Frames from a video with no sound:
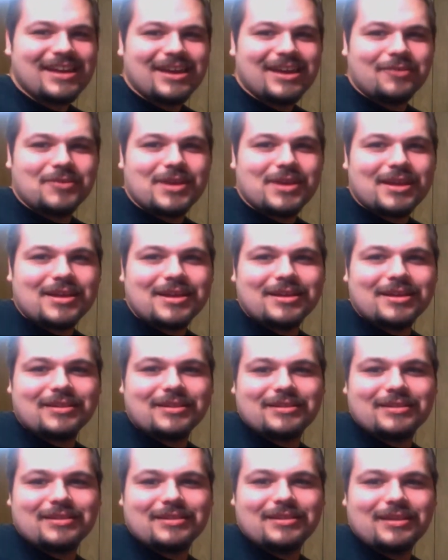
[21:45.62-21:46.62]
We getting...
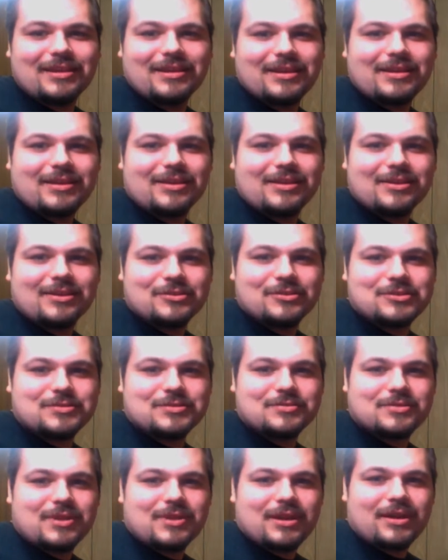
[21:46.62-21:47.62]

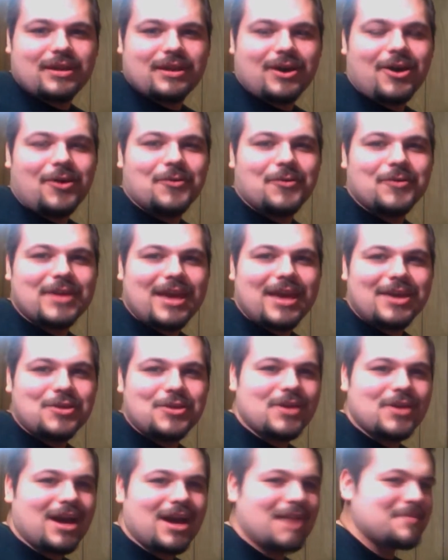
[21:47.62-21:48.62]
Oh, yeah,
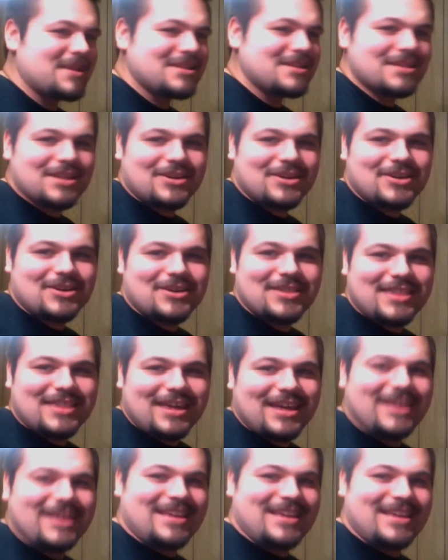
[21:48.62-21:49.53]
you commented on our thing.